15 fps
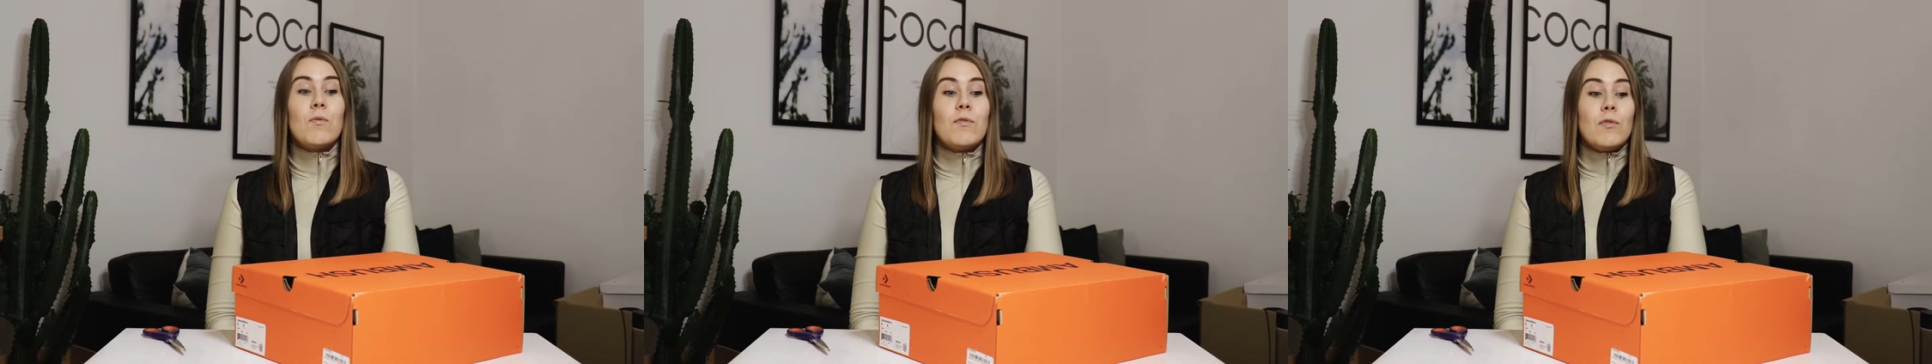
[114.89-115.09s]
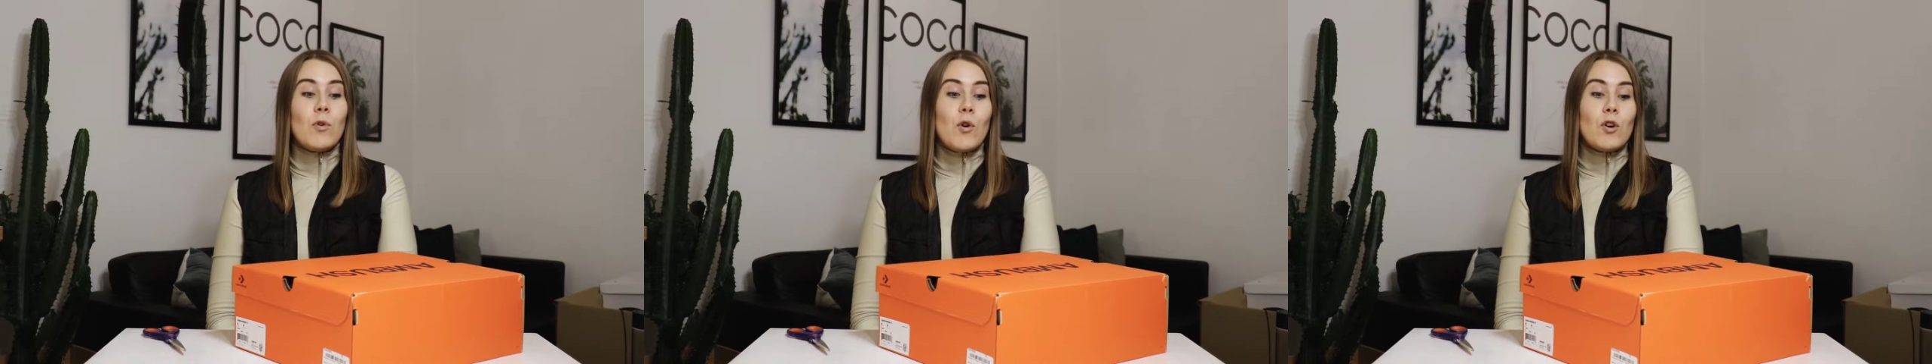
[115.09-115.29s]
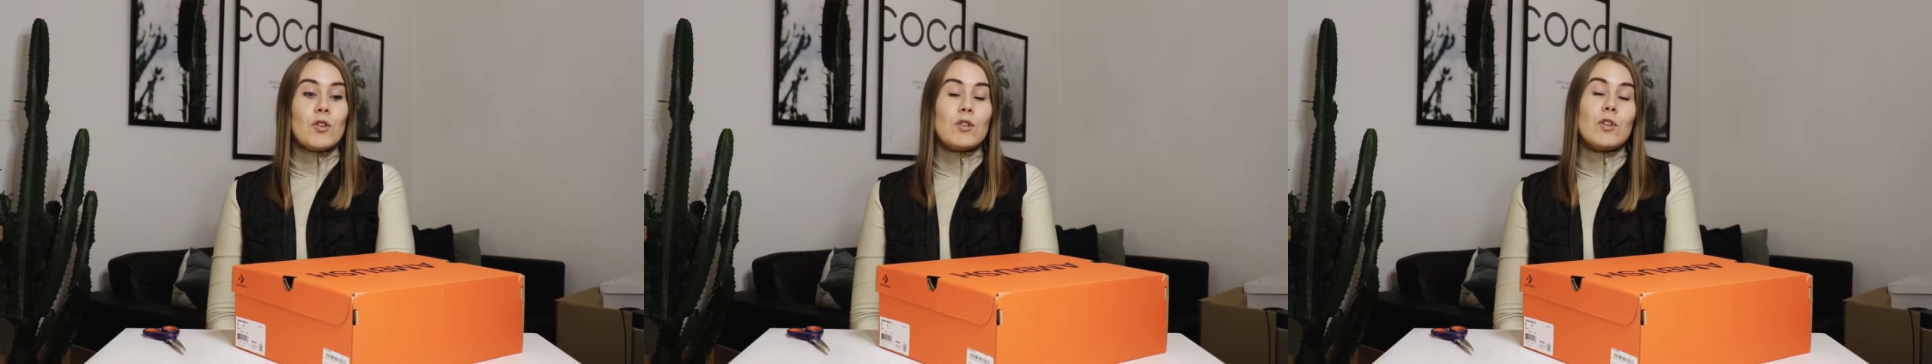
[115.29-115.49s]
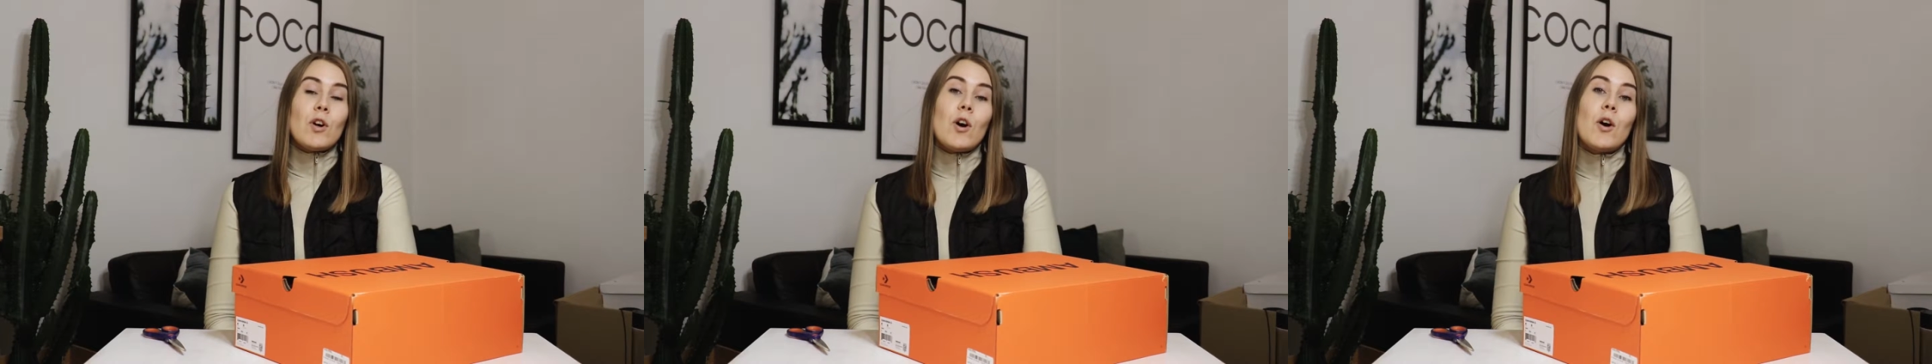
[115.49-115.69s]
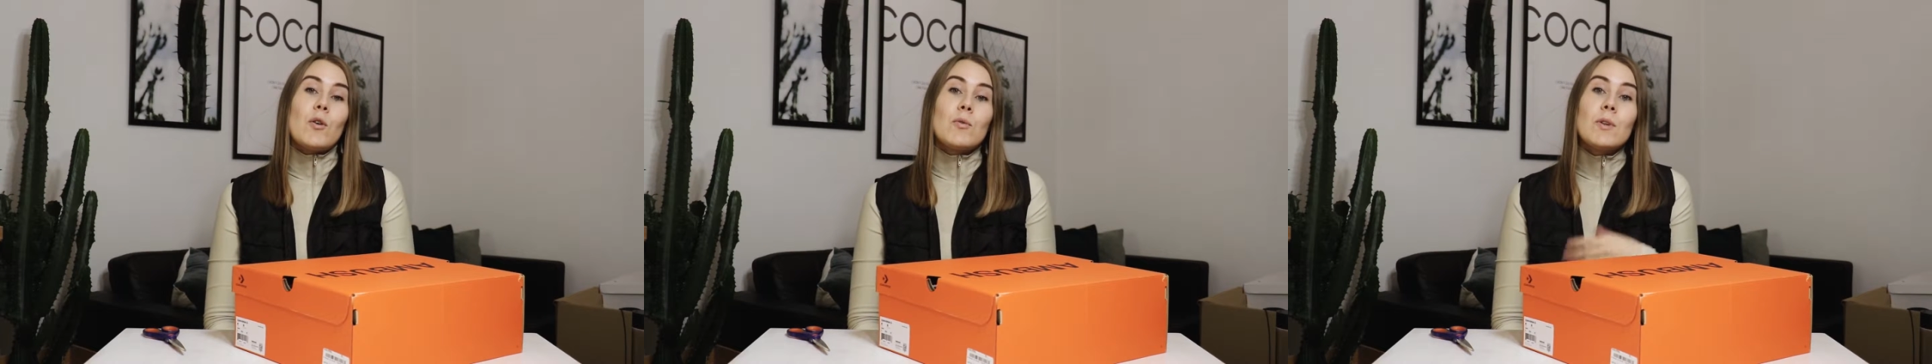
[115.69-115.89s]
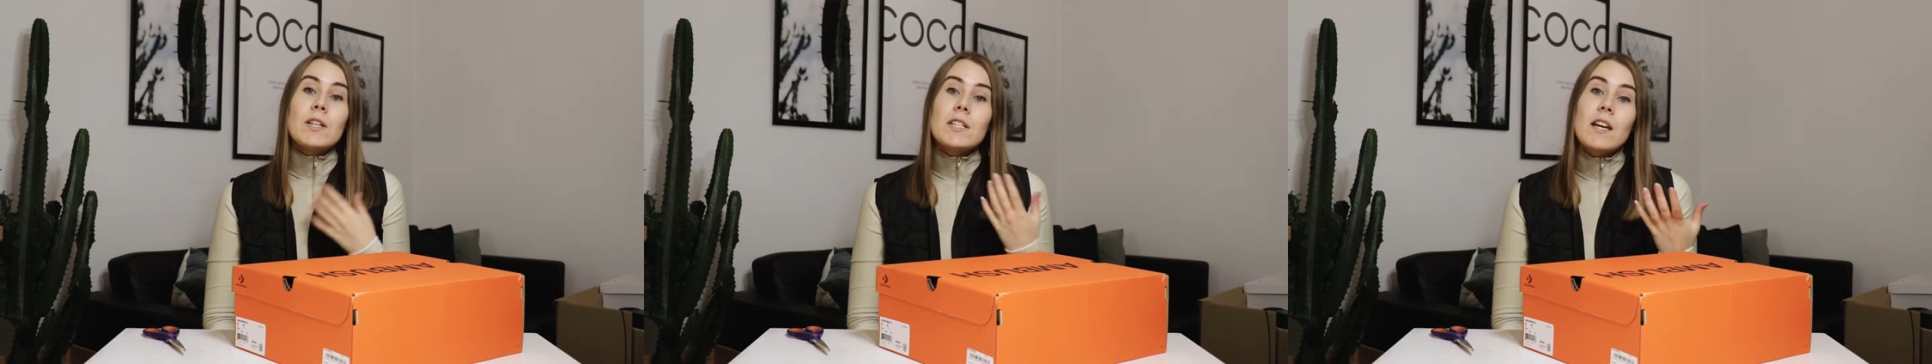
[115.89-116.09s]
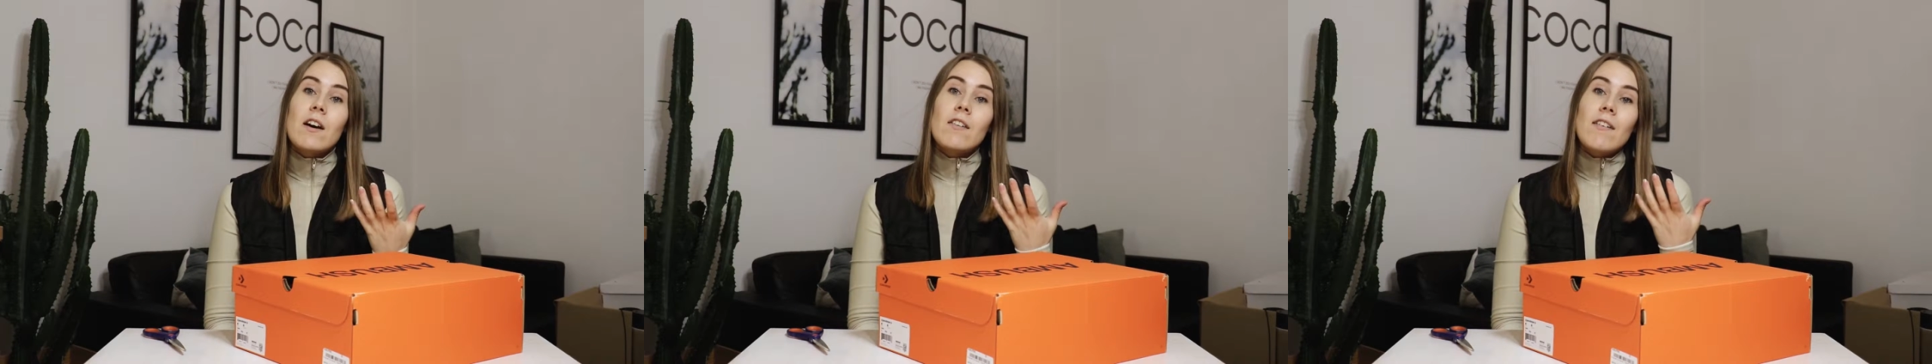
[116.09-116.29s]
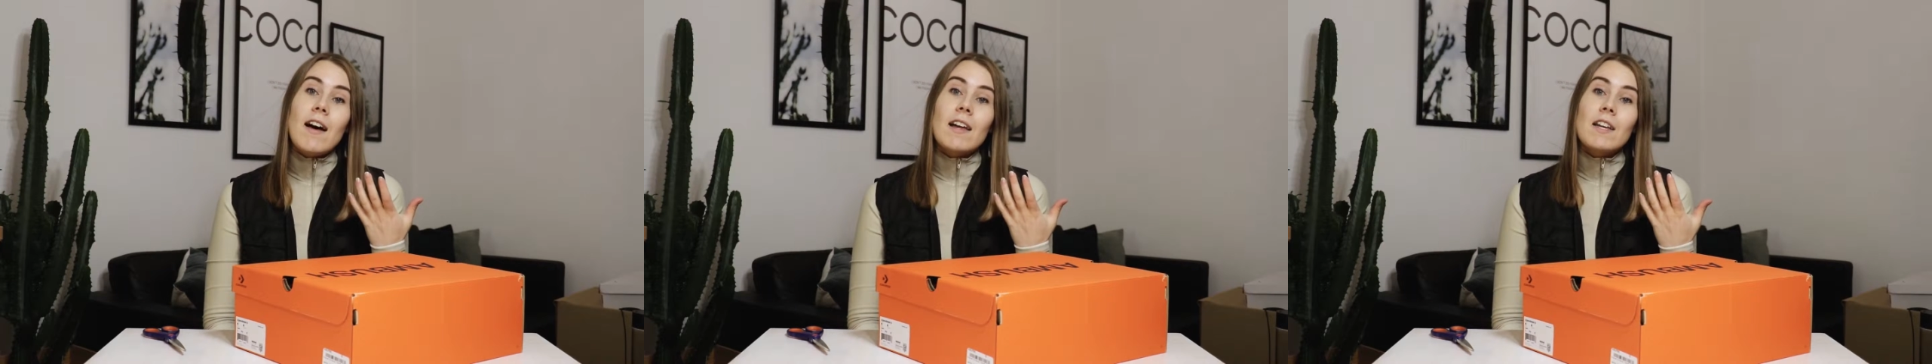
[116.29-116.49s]
for the
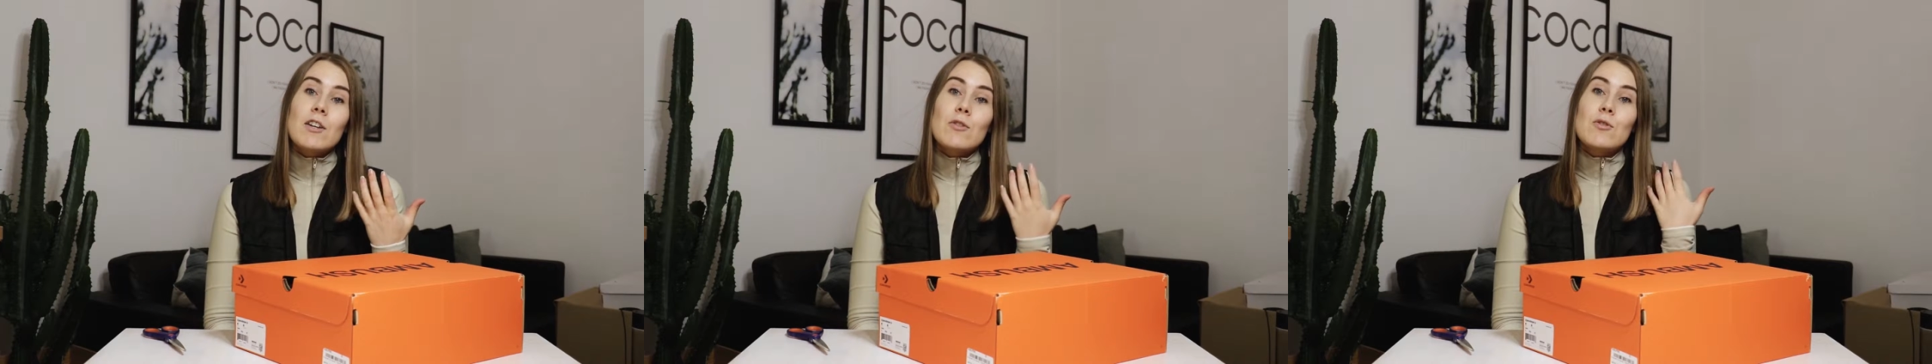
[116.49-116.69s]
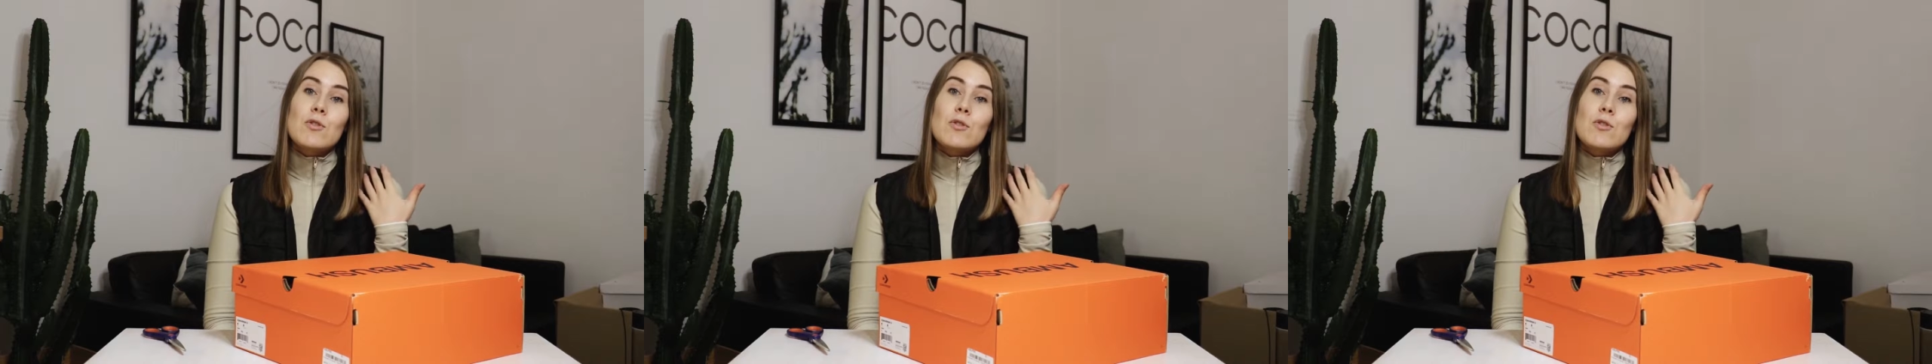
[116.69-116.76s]
retail value,